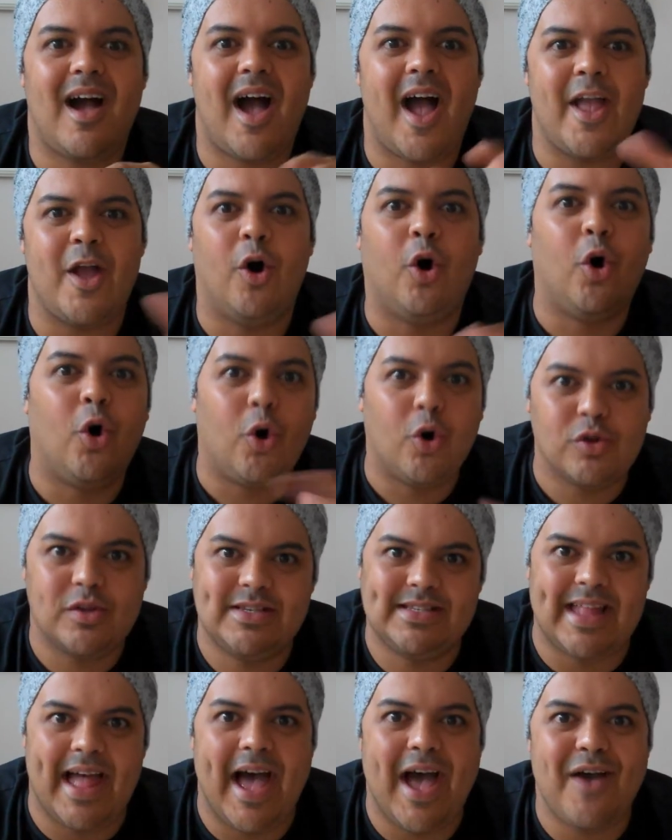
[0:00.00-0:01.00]
hoard
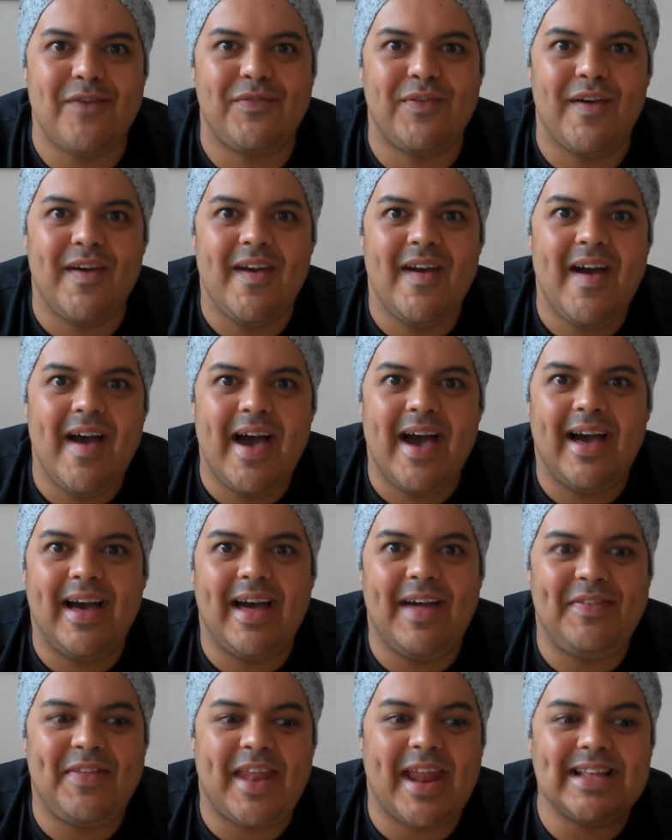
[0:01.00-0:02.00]
stuff,
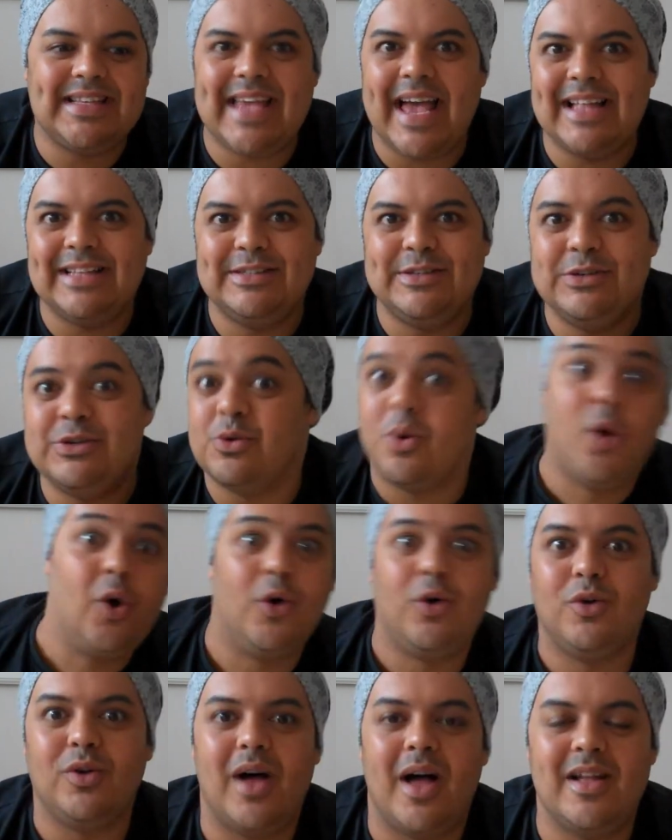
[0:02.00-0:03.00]
and then I tend to do
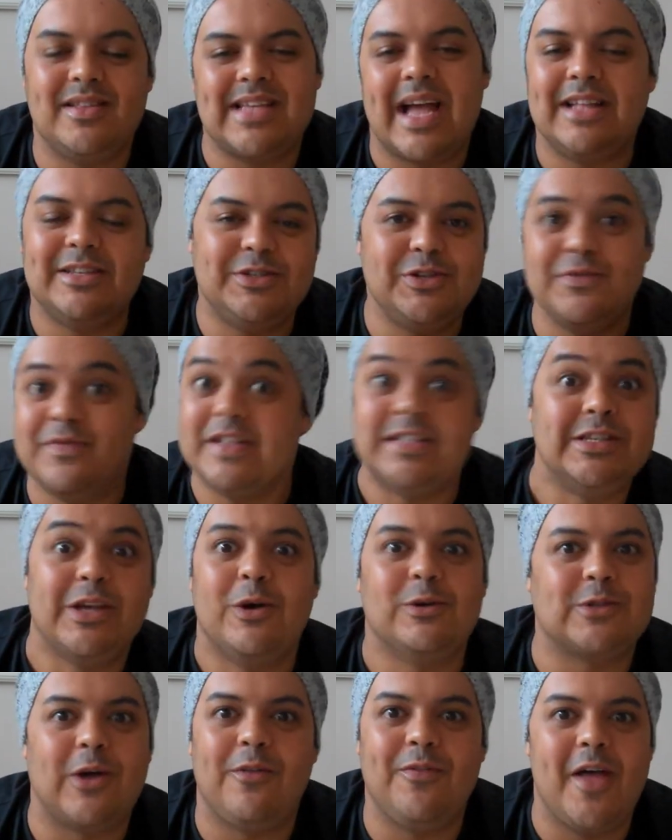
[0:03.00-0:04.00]

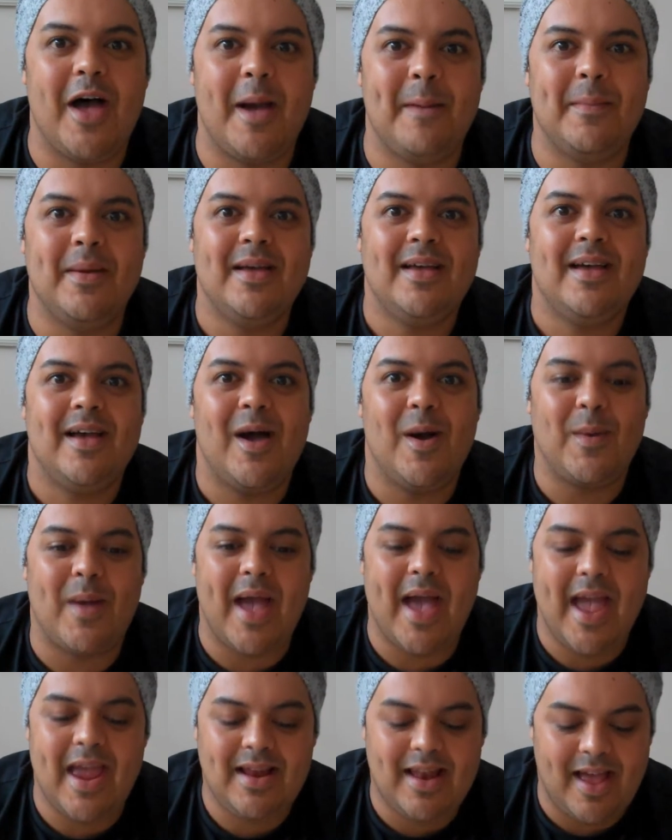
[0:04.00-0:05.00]
videos on them,
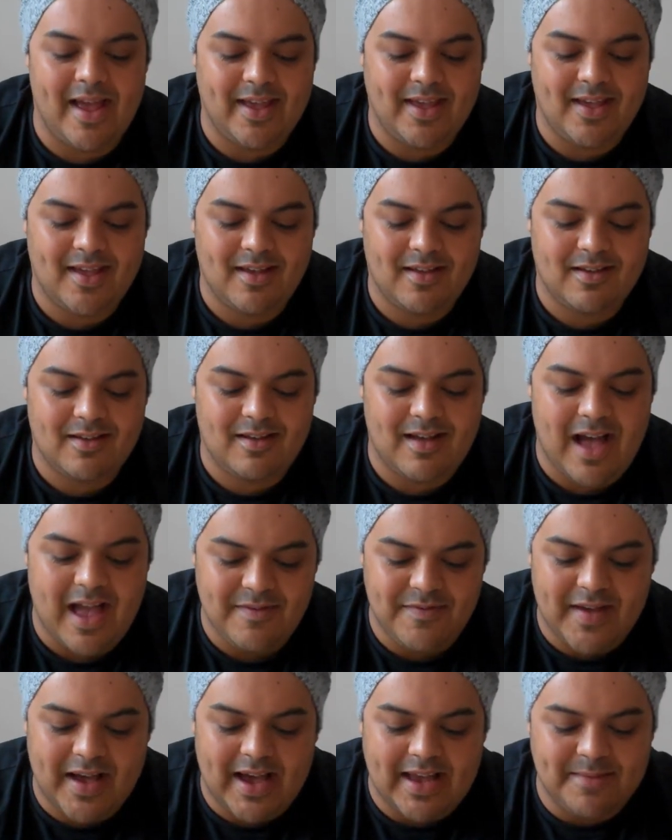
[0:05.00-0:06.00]
okay, like, I
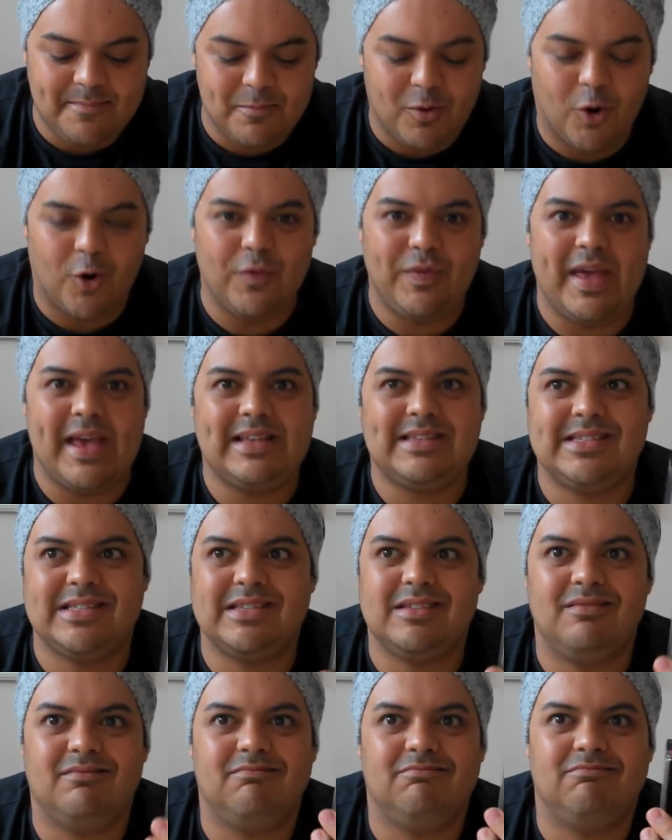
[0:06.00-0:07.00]
think I bought
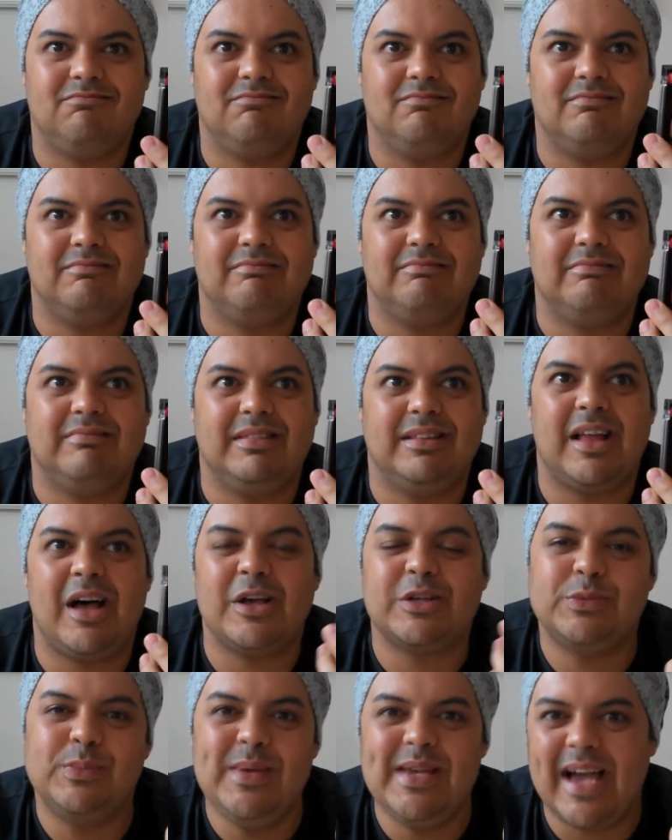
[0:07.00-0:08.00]
this
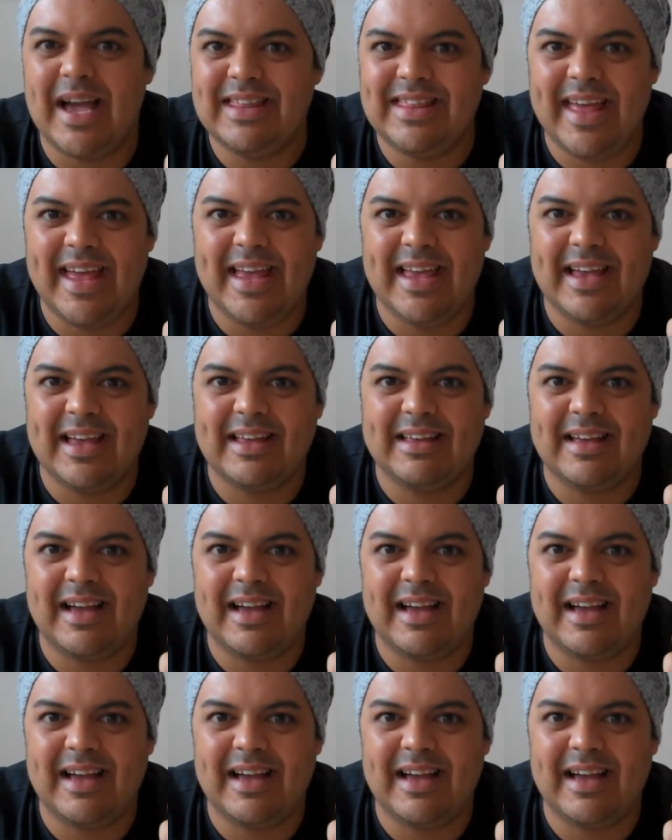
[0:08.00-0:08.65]
last week, I think